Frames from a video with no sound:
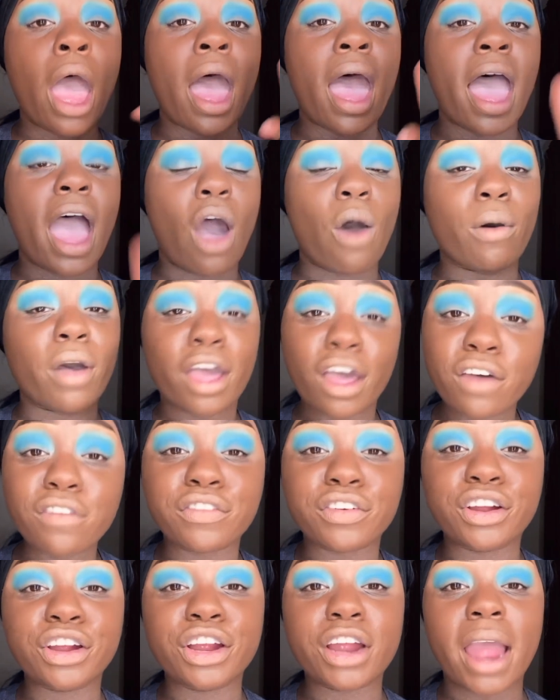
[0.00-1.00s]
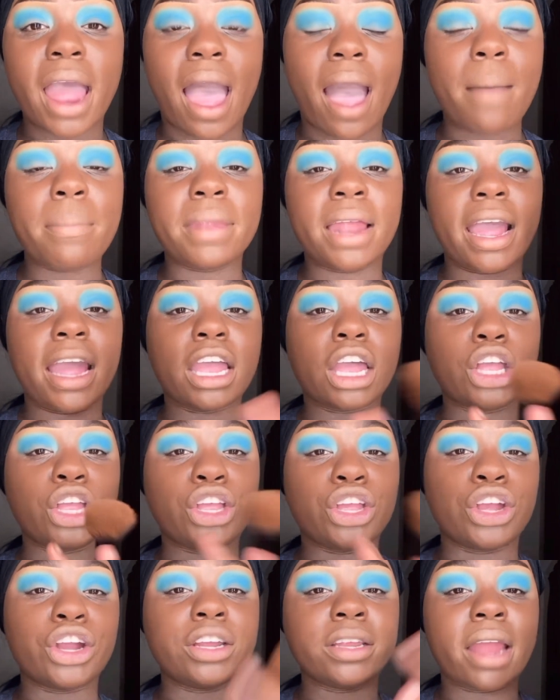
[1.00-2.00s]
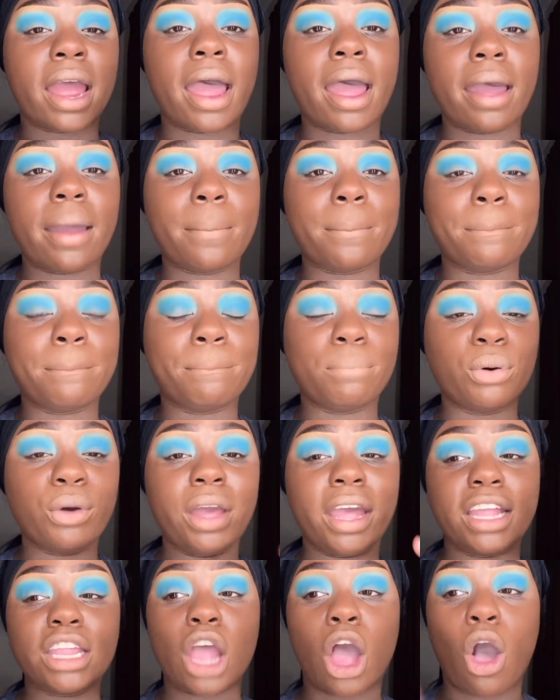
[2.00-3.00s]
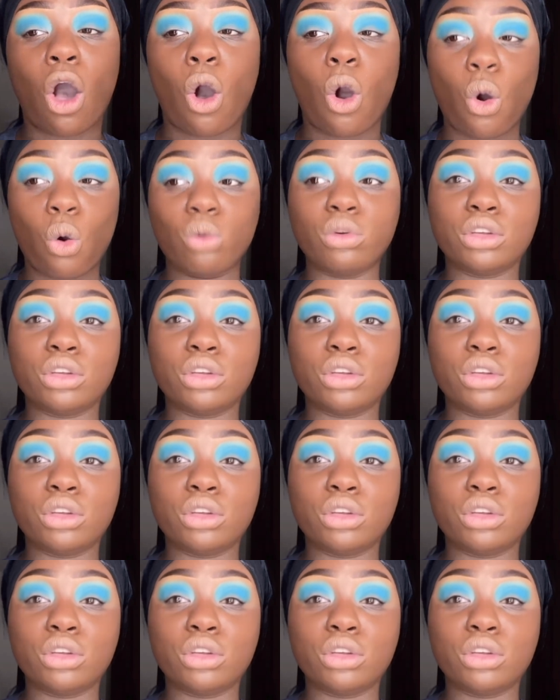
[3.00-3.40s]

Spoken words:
However, I'm like, you're not putting a whole